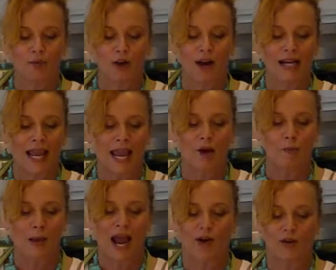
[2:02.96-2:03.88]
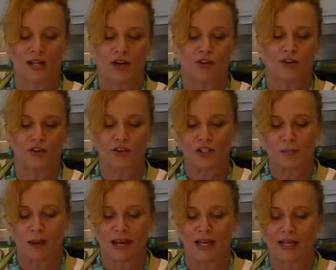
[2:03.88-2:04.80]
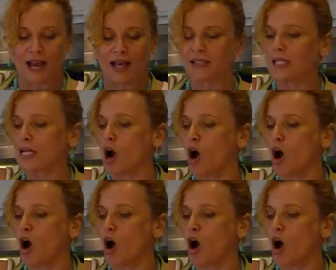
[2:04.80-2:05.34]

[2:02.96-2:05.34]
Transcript: trying to help out here, and you're just making nasty comments.